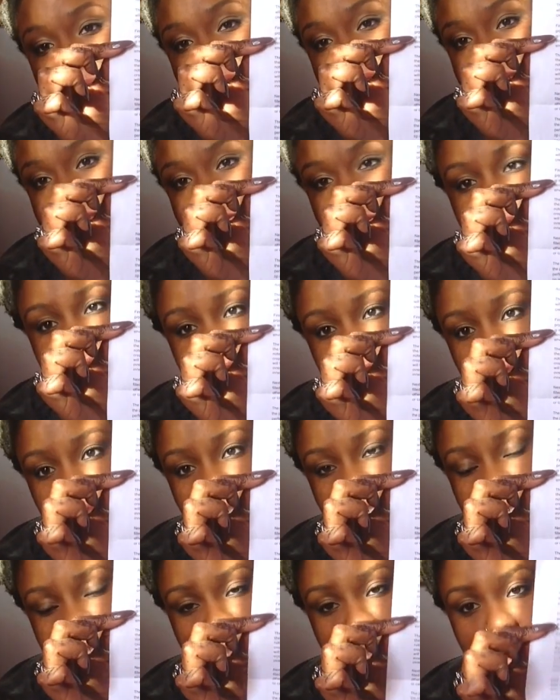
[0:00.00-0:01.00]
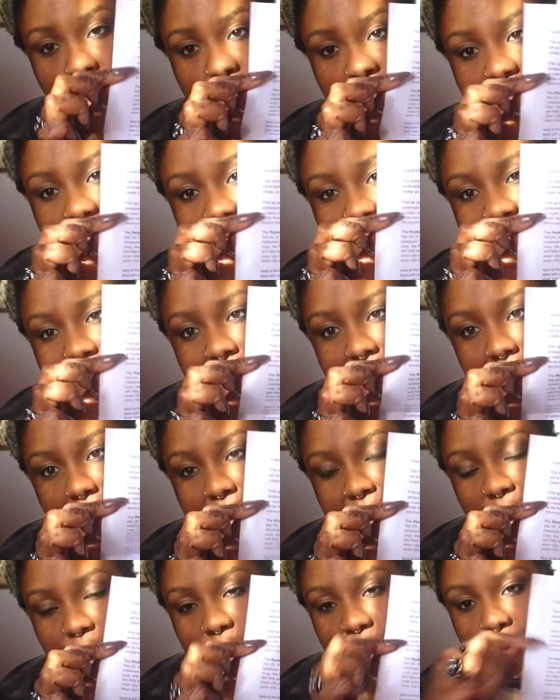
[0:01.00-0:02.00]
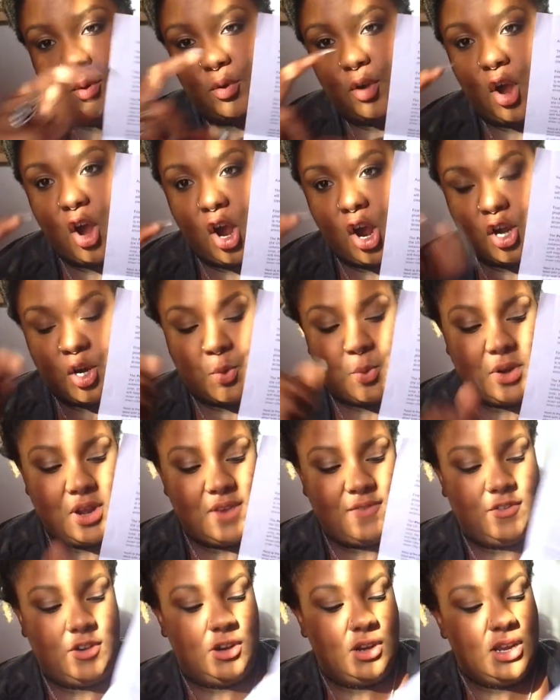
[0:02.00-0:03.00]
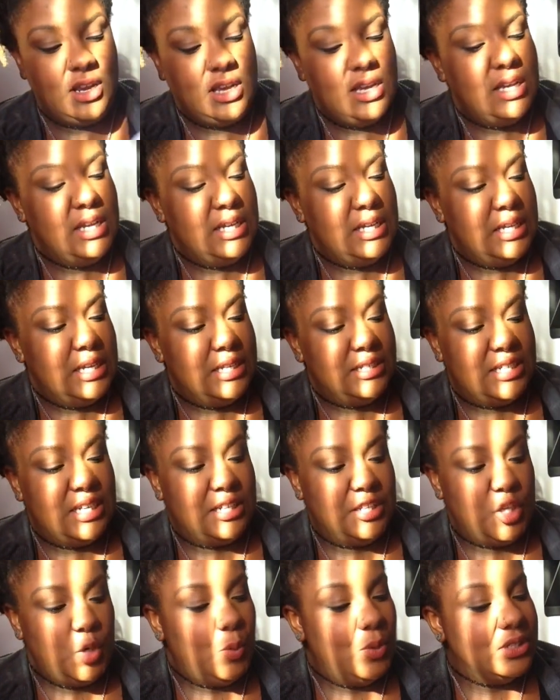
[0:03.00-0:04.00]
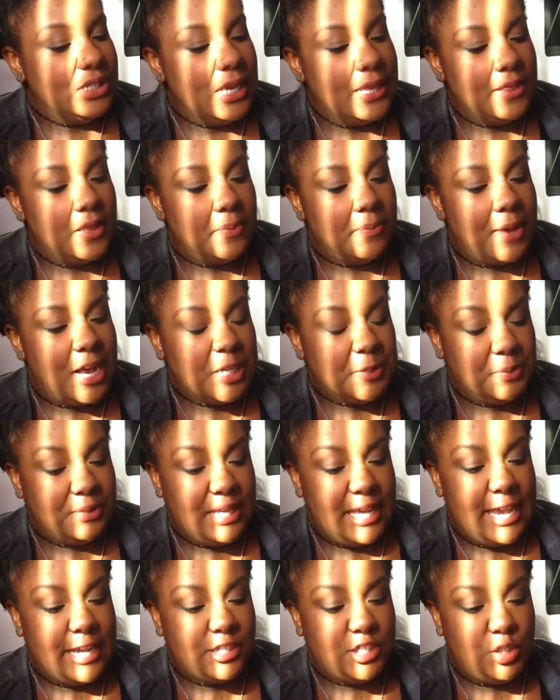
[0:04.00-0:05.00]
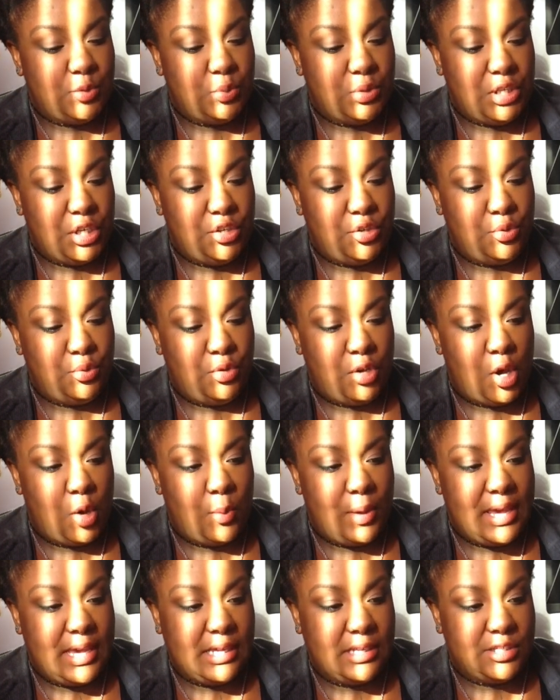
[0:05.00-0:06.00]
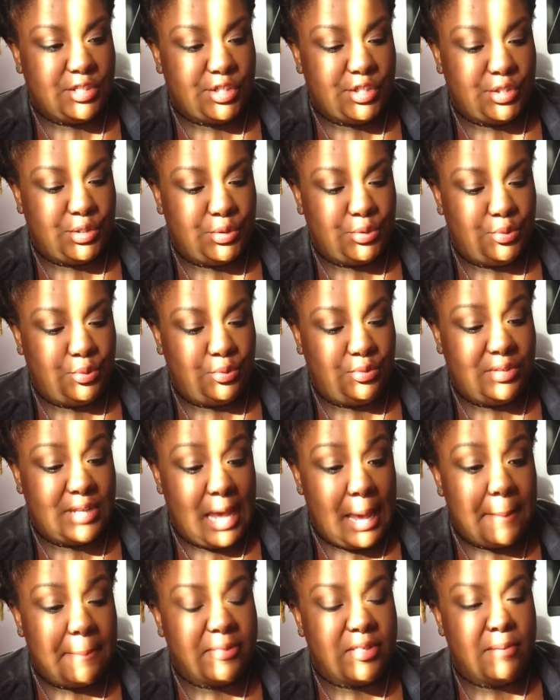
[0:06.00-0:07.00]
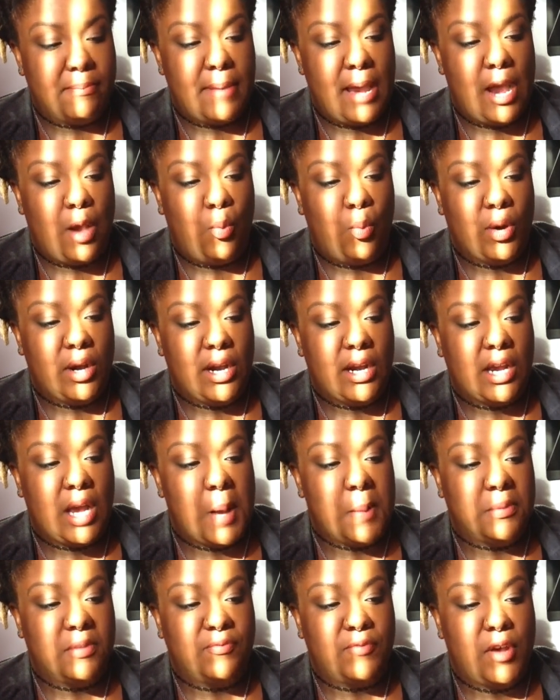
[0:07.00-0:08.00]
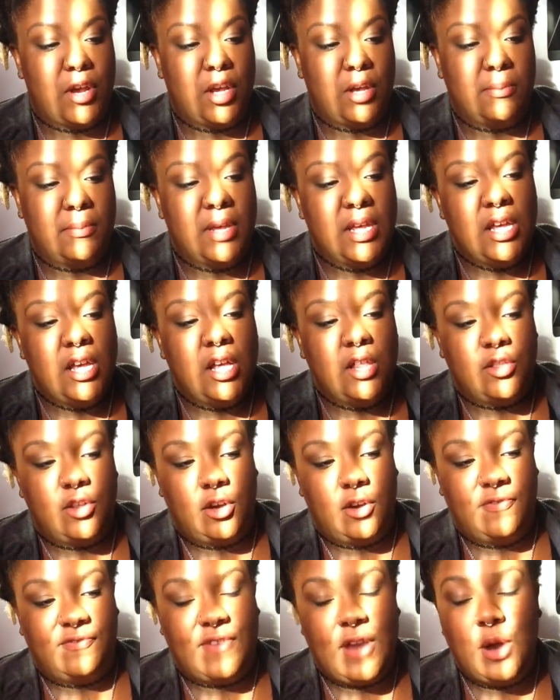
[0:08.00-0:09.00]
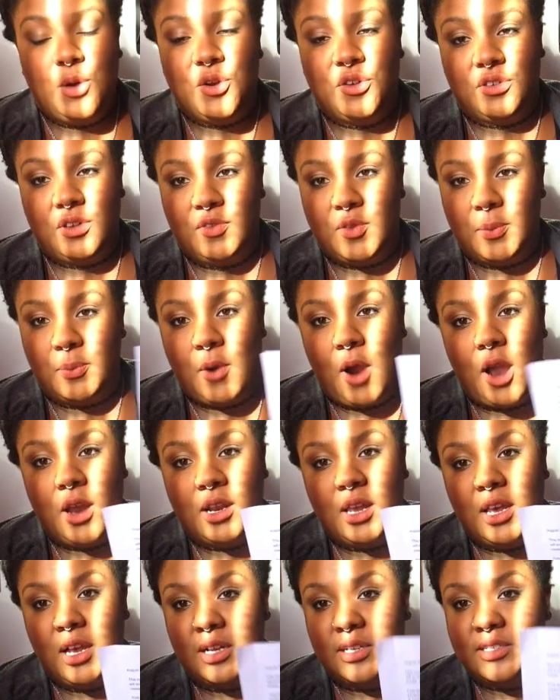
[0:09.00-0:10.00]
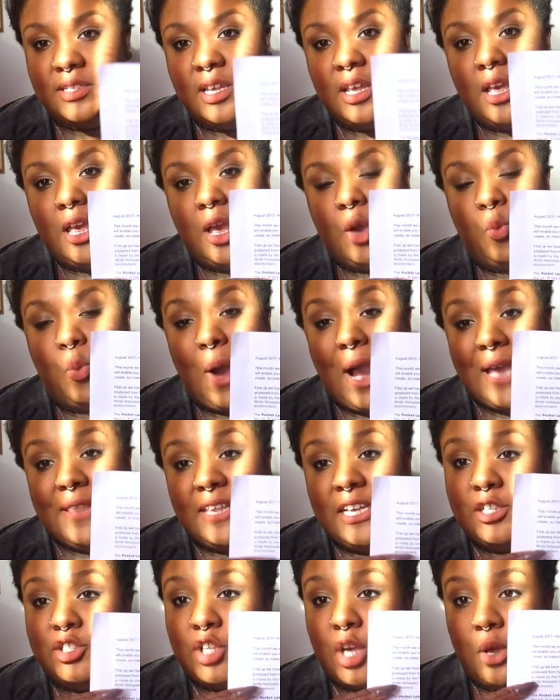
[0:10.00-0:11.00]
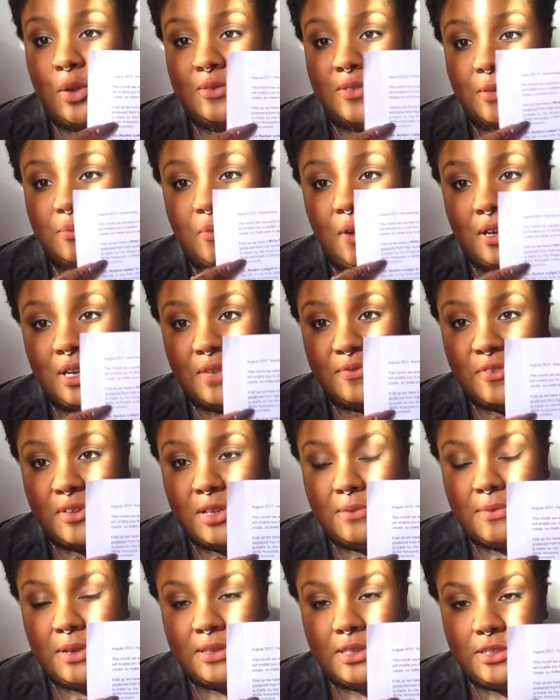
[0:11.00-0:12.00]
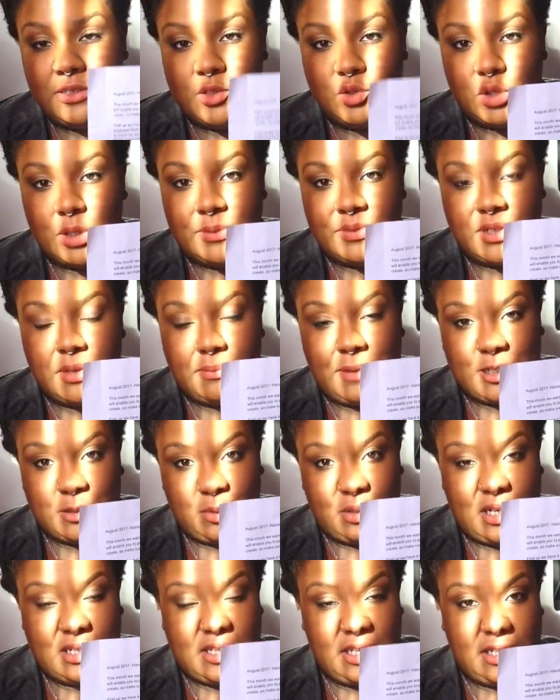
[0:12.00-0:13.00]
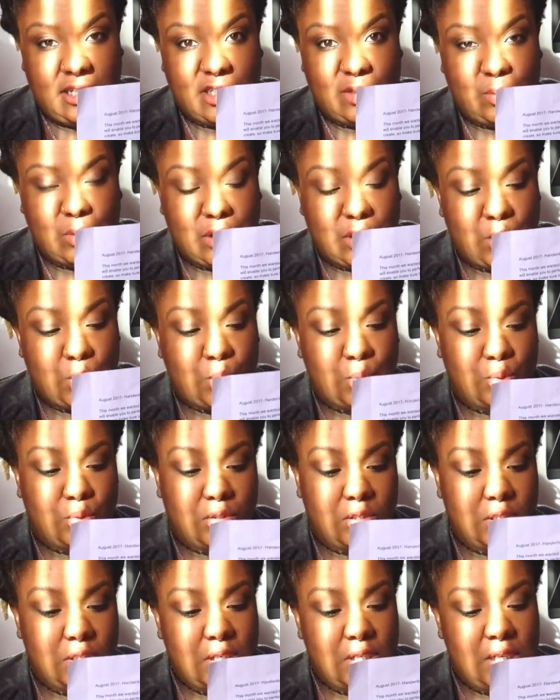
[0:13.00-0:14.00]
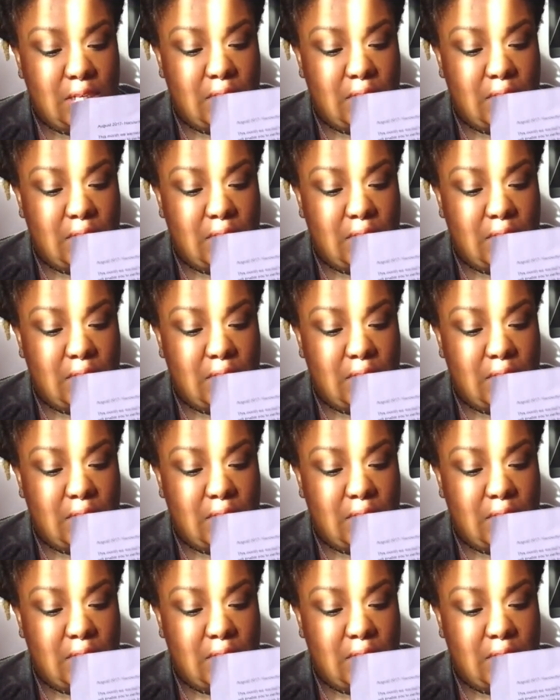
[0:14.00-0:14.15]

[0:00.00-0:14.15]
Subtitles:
boxes will send you just a little flap or a little card or whatever, telling you what's in the box, but they actually really do go into depth about where it comes from, the founders of the product, why they chose the product for the monthly subscription box, which I think is really cool,